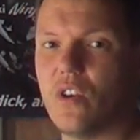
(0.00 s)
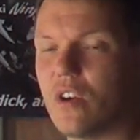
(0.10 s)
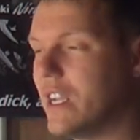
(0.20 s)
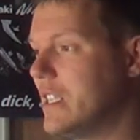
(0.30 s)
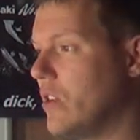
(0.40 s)

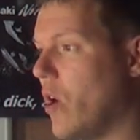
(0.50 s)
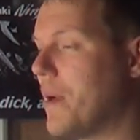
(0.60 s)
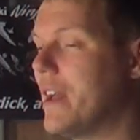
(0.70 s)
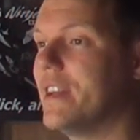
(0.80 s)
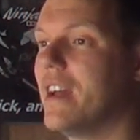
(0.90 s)
hugging
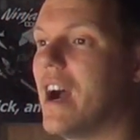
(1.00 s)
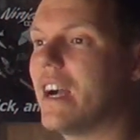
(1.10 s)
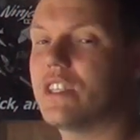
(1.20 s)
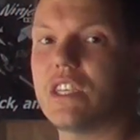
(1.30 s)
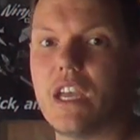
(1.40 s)
knobhead,
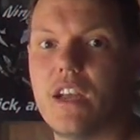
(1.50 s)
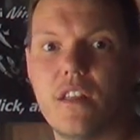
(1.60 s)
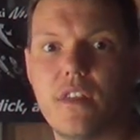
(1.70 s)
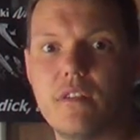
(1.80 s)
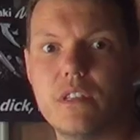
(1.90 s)
I'd say
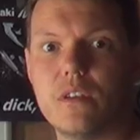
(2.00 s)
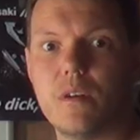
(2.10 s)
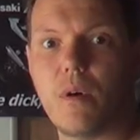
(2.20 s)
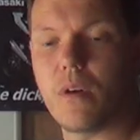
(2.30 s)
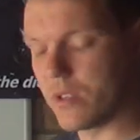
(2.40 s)
there is
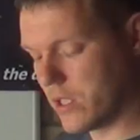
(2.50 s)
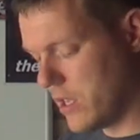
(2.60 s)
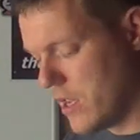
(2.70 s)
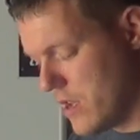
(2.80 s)
no box.